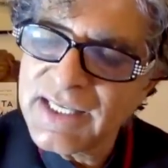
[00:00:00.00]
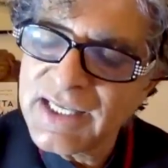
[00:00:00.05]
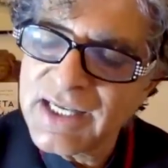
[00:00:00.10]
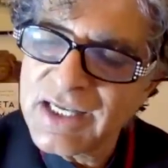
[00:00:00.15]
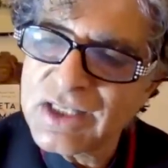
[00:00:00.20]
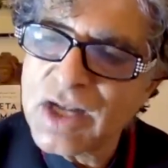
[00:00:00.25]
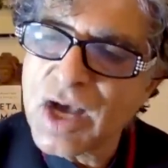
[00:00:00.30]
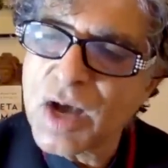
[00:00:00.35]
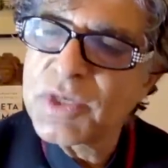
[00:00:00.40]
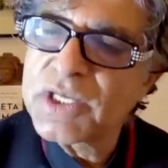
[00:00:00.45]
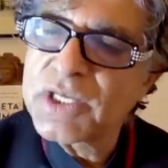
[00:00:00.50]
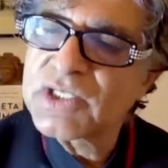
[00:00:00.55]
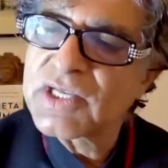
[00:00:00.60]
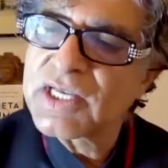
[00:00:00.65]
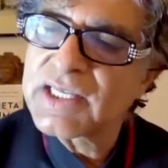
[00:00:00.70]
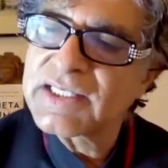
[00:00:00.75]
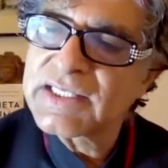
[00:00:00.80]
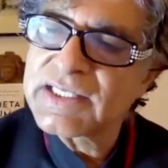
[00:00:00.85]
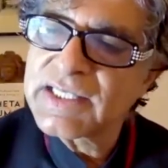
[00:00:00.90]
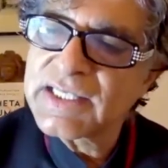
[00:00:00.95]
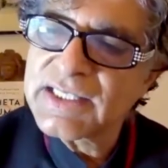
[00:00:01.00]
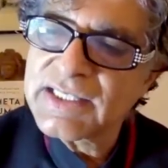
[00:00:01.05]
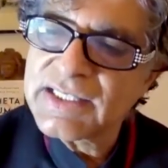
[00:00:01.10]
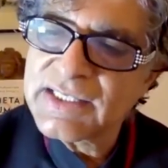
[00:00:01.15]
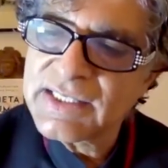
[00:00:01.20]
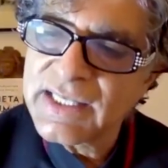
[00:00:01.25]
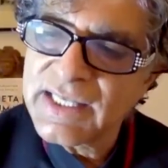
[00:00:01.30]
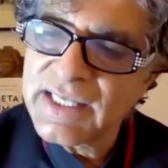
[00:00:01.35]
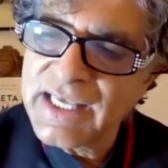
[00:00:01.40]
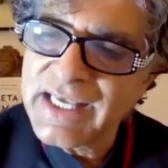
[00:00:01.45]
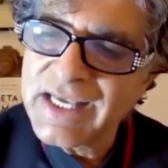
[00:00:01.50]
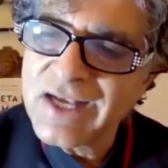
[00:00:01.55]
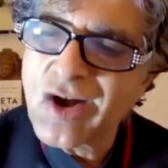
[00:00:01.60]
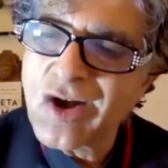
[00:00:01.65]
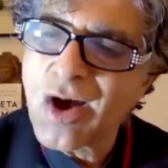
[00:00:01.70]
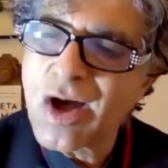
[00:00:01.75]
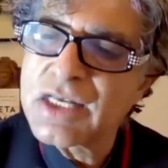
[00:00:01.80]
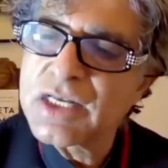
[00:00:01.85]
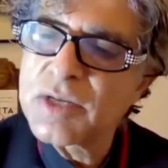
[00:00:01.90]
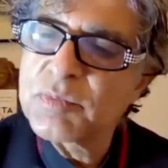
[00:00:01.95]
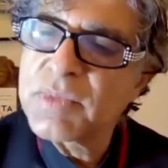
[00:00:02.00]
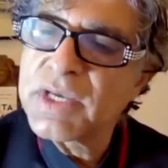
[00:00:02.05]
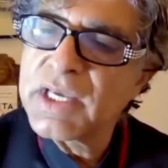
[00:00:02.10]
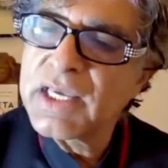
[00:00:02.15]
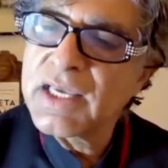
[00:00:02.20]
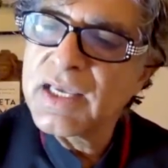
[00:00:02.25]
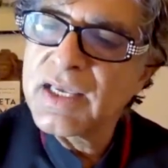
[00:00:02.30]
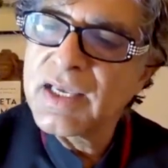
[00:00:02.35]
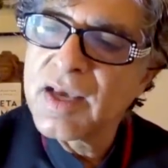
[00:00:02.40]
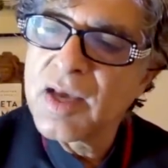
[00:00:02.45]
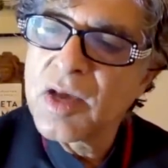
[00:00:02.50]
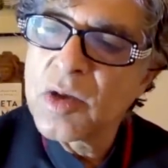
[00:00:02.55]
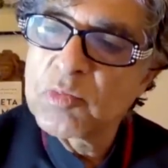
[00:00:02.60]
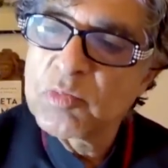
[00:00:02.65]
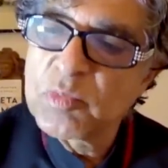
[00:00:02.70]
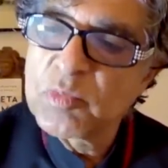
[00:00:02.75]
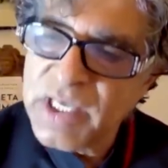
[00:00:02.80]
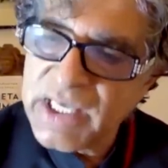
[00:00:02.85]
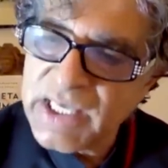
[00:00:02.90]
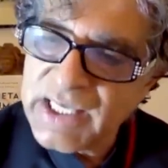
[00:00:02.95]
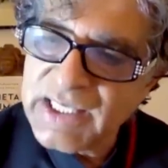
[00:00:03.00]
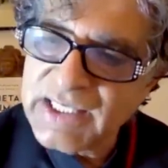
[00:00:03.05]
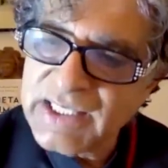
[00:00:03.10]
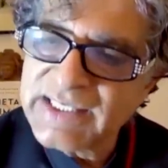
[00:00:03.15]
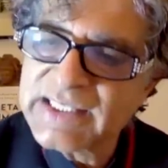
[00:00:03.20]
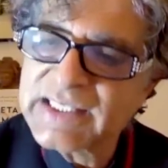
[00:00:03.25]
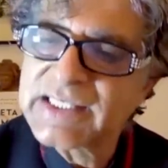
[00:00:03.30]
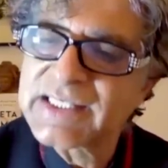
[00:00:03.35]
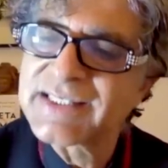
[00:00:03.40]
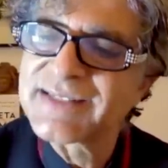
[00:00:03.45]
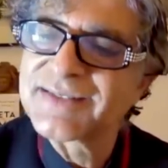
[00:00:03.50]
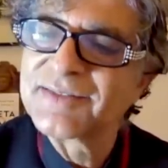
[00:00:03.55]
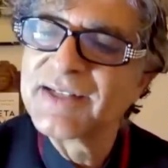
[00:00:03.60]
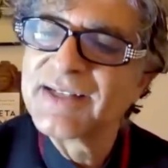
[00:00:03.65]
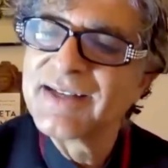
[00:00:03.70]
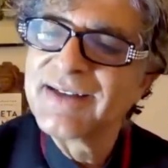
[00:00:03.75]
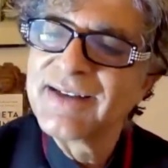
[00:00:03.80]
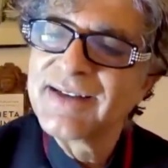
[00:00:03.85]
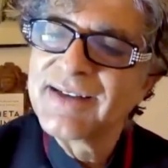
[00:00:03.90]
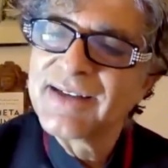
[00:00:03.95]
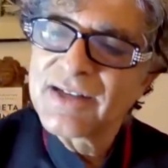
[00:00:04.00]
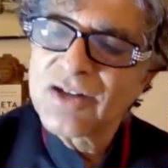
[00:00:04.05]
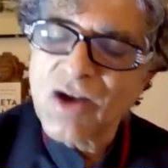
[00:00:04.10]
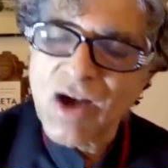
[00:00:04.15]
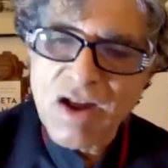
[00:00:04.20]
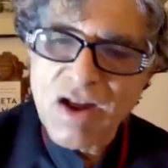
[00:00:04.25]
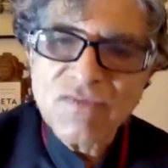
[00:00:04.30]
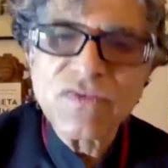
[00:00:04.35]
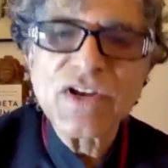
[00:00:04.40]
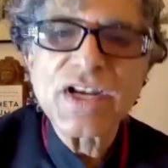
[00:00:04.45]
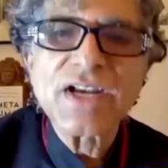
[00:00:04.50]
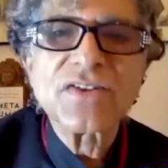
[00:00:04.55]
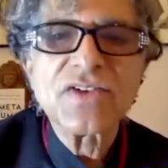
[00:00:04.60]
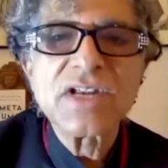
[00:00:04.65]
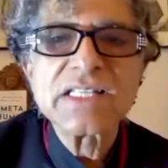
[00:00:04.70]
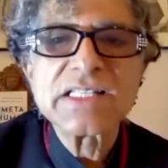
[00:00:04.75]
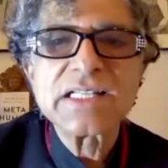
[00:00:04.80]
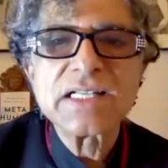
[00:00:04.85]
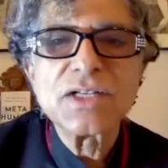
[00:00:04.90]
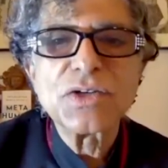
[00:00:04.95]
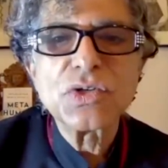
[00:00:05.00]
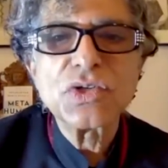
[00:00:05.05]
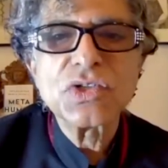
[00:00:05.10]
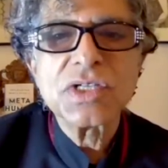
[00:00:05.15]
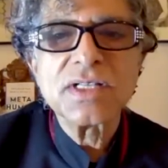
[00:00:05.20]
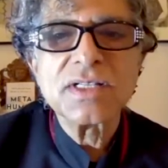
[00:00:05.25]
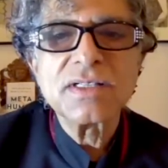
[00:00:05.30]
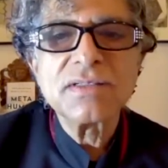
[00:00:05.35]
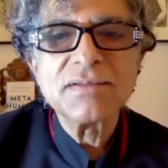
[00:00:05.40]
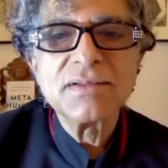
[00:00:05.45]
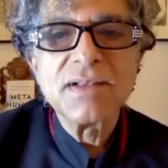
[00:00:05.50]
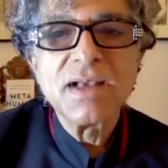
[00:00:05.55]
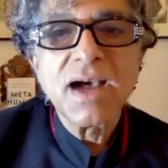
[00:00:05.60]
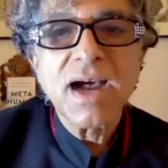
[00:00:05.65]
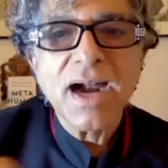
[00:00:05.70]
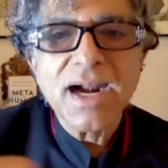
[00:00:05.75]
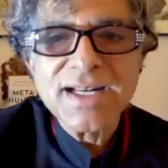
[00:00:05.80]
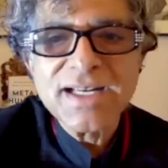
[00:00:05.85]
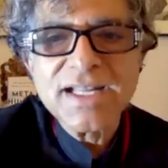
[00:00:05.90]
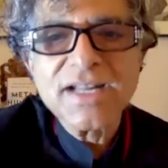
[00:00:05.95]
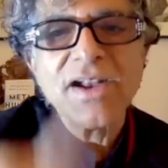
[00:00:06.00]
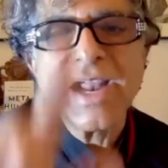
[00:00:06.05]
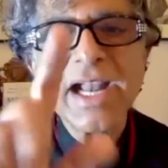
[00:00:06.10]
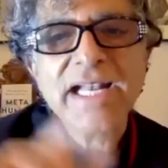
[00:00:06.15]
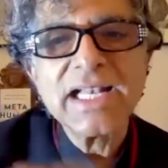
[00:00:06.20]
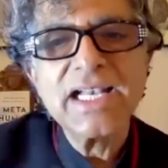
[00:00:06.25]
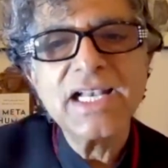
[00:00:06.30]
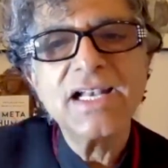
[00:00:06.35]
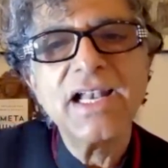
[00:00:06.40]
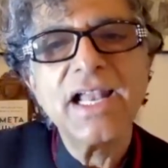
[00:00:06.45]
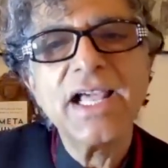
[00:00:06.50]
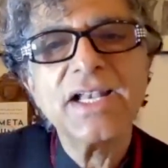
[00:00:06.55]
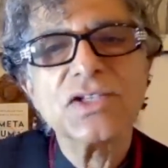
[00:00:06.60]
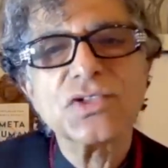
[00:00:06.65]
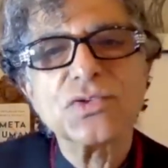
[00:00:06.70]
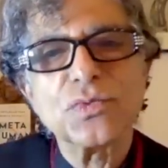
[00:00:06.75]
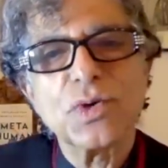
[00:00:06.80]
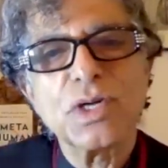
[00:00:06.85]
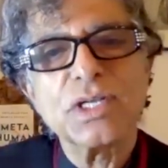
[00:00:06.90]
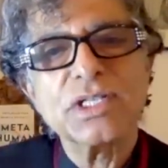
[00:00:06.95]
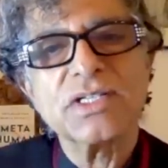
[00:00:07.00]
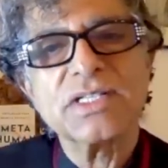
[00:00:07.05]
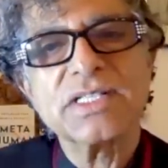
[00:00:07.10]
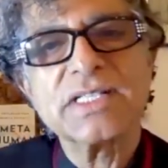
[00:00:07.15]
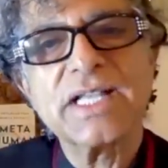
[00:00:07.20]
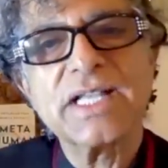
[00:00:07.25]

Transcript: economic justice, economy, peace, conflict resolution are directly linked to what you're